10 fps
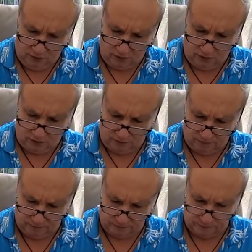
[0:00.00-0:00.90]

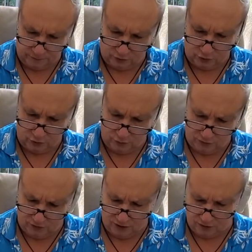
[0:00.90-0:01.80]
Um, so it could be
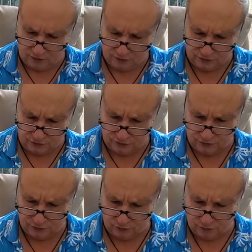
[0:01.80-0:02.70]
that energy
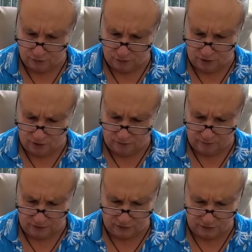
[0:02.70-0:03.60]
too, um,
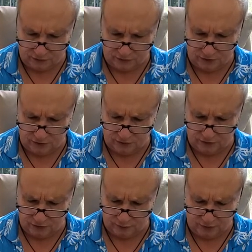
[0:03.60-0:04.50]
that there's kind of
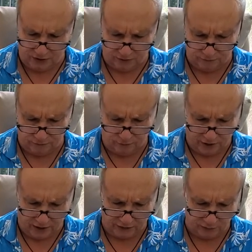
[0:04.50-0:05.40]
this painful
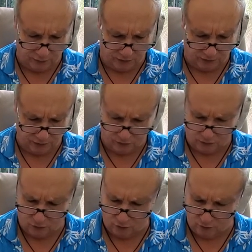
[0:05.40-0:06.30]
aspect to
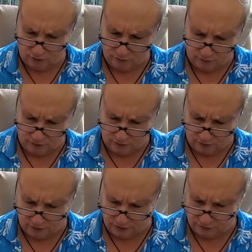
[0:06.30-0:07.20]
the Hermit being
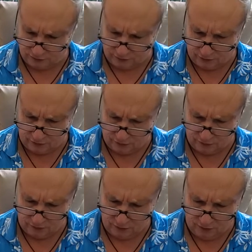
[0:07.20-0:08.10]
isolated,
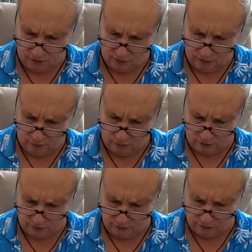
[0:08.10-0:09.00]

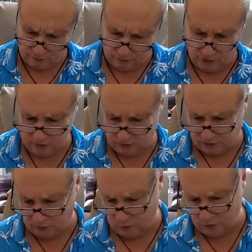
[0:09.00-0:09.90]
but it's
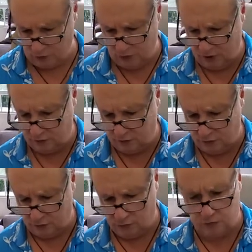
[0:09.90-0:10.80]
apparently what you had to
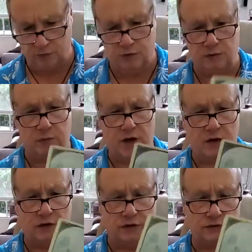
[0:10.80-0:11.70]
do to be
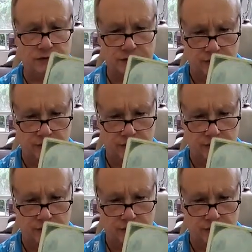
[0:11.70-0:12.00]
balanced